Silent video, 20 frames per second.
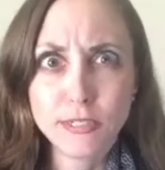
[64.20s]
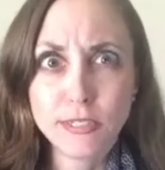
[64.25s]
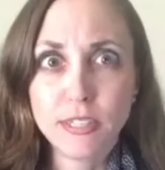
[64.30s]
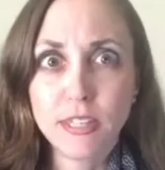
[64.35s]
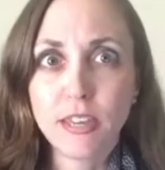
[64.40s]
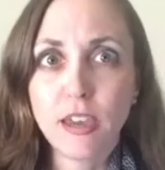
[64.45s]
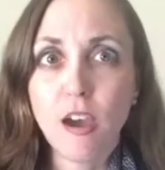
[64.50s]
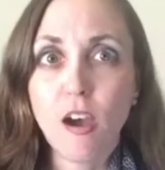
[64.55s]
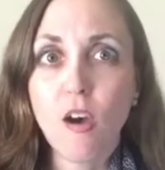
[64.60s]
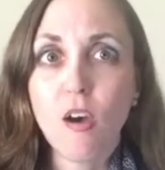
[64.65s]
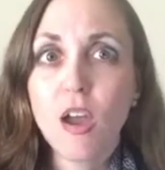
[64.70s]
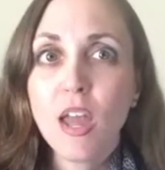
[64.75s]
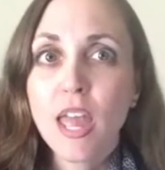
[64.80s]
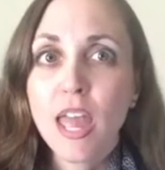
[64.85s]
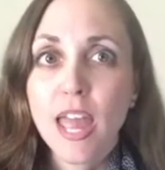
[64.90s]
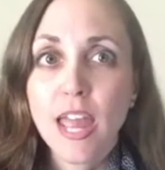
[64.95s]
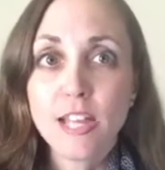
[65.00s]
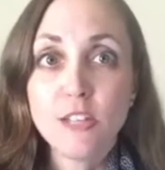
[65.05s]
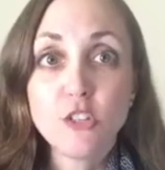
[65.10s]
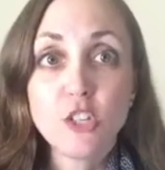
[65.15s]
ago,
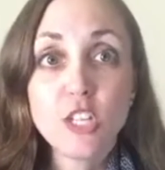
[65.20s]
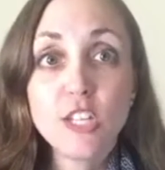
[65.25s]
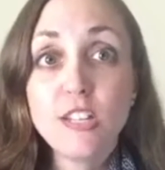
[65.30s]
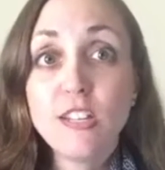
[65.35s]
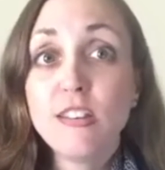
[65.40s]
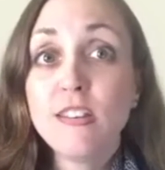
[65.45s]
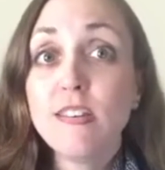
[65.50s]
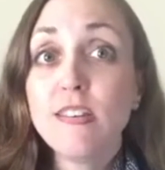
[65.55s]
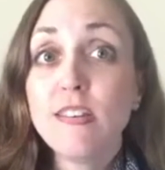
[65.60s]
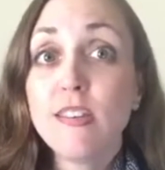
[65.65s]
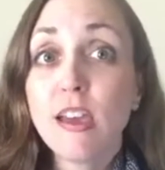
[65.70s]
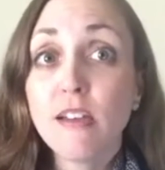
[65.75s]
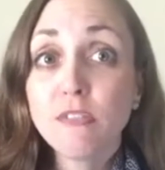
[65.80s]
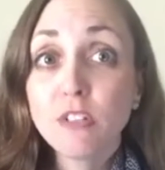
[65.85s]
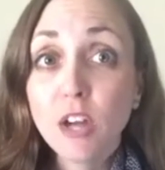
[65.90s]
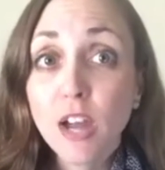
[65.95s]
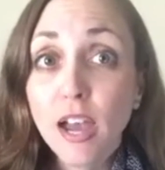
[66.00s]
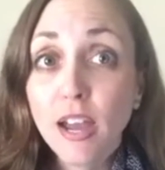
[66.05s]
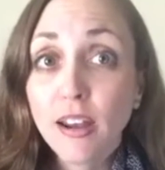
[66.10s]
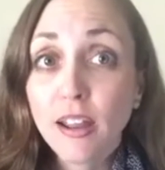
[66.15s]
and she
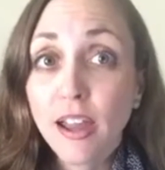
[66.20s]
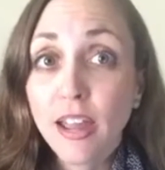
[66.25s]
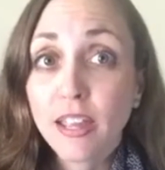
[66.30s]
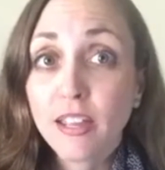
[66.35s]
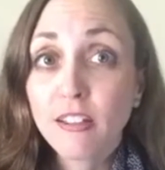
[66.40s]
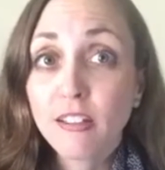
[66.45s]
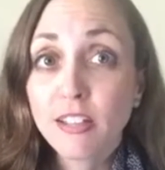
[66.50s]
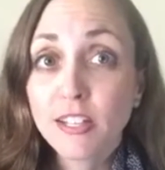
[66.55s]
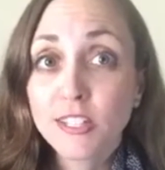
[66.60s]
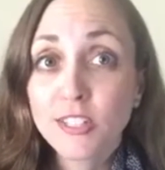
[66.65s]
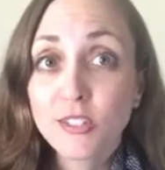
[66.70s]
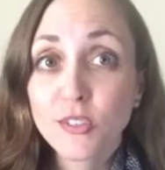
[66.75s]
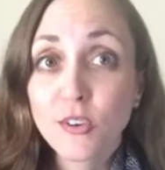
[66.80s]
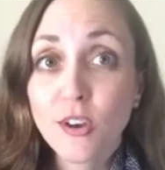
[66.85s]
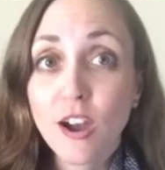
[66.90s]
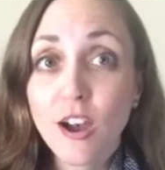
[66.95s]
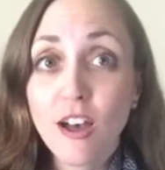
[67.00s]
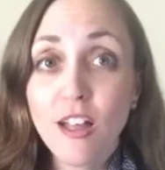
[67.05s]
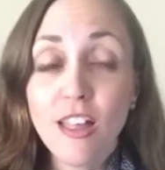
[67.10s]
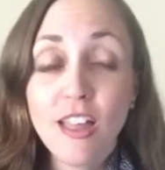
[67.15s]
never had high
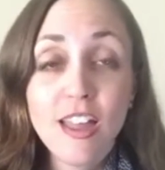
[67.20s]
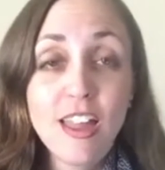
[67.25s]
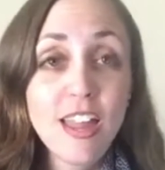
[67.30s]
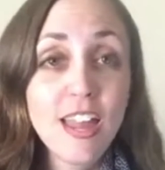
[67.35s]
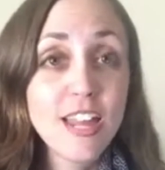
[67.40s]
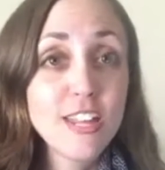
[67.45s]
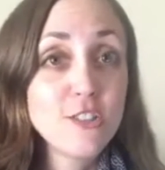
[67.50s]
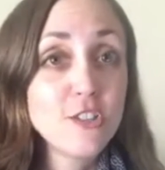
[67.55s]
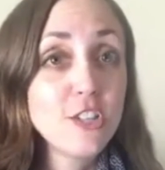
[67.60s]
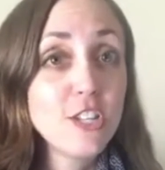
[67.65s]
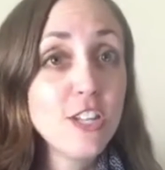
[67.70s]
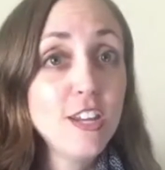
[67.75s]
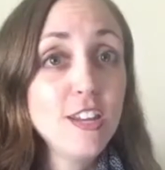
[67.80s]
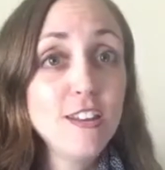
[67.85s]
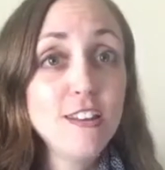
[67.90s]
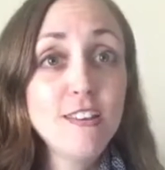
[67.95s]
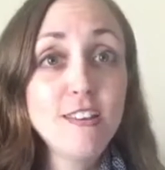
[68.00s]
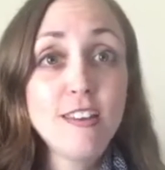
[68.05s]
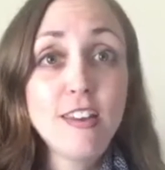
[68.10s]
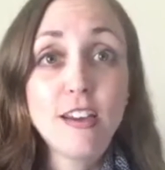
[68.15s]
cholesterol, and she
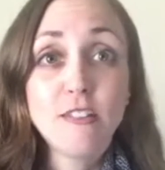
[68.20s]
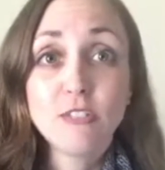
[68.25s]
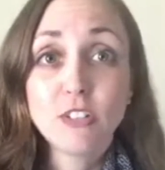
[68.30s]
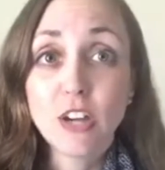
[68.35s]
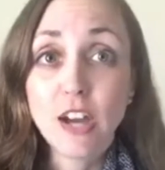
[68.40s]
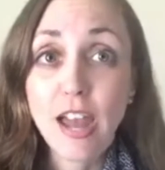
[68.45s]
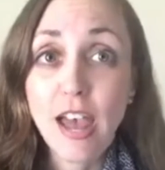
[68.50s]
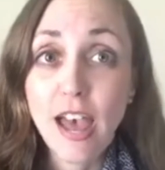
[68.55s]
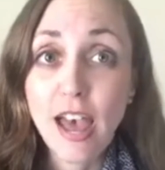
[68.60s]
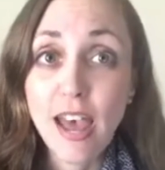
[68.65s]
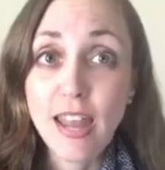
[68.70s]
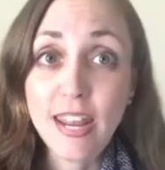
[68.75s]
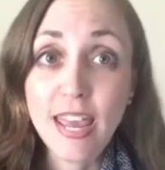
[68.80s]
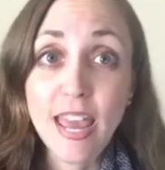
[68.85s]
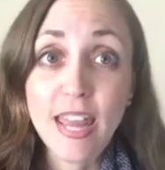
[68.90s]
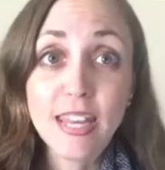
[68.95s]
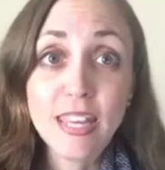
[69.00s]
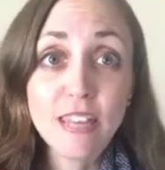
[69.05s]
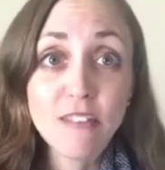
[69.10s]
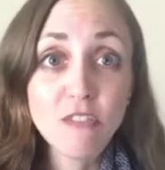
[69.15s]
never had
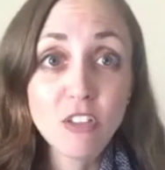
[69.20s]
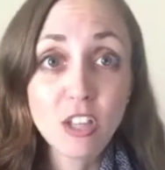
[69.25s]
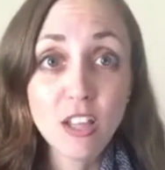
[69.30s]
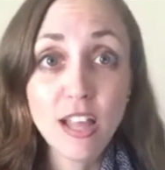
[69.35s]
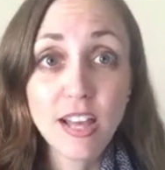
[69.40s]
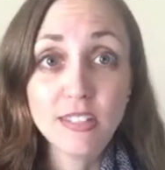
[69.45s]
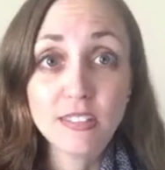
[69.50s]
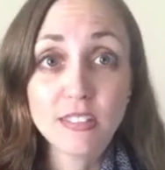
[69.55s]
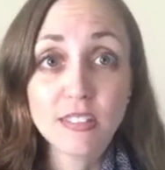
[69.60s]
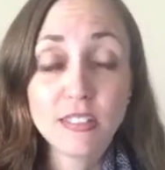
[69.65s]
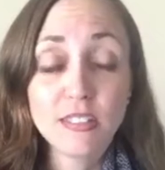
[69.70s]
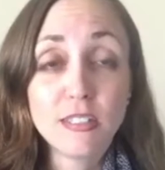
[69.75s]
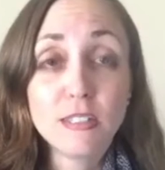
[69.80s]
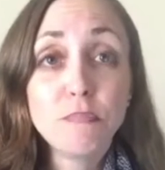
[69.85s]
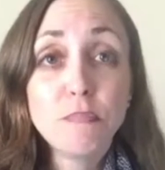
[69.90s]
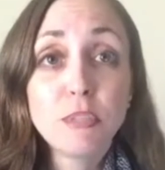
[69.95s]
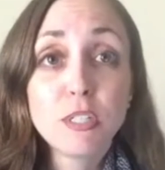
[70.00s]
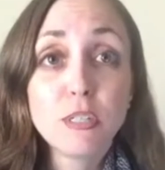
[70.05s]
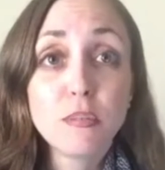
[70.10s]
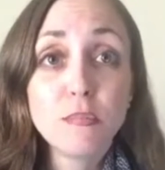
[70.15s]
any of the classic
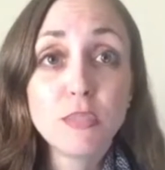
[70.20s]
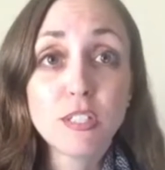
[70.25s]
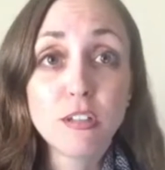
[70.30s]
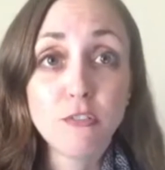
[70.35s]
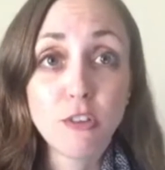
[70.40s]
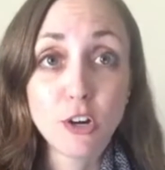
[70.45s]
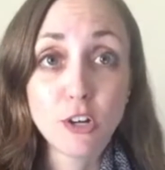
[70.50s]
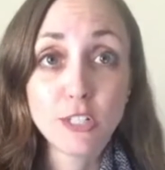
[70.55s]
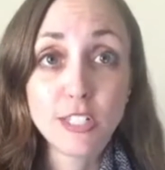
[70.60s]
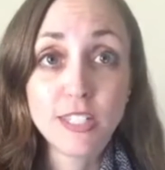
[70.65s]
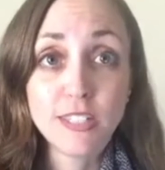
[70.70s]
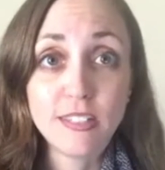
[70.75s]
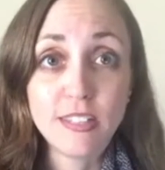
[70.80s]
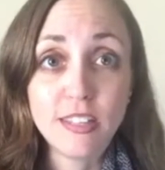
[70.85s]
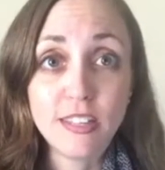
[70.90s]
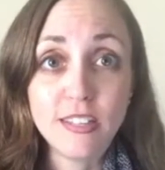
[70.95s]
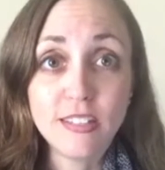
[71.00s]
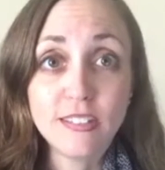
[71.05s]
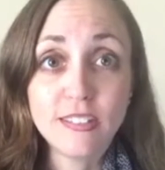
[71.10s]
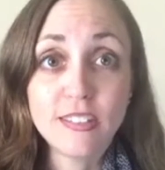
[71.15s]
symptoms of heart
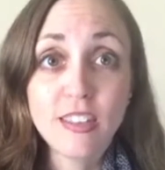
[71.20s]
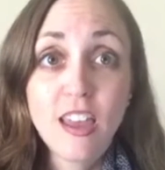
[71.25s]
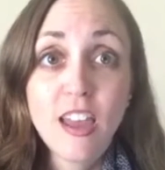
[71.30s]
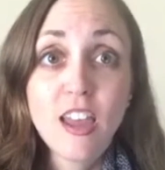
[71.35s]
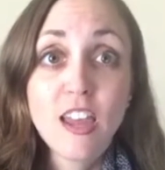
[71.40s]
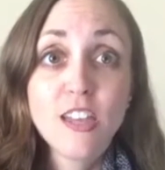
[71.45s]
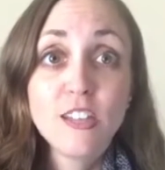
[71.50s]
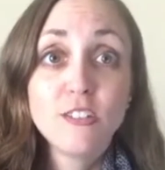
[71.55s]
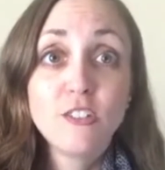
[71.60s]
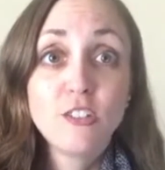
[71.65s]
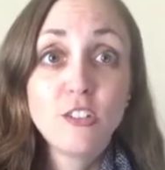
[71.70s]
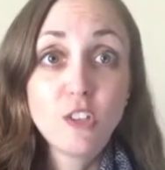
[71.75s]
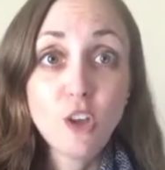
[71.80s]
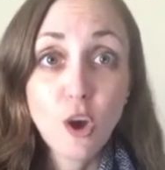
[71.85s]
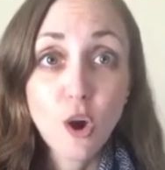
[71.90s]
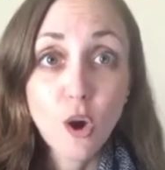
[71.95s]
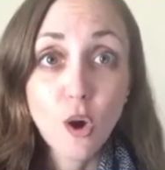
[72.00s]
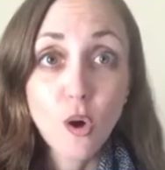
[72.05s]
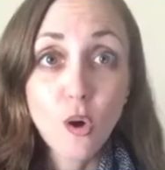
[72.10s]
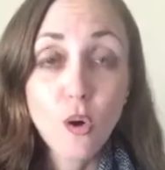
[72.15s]
disease.
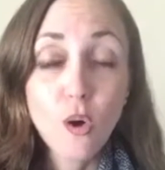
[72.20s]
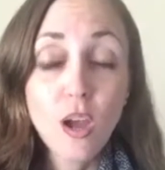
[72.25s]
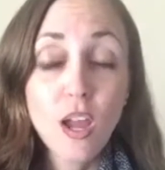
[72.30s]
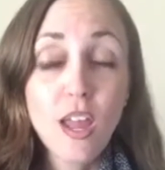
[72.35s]
So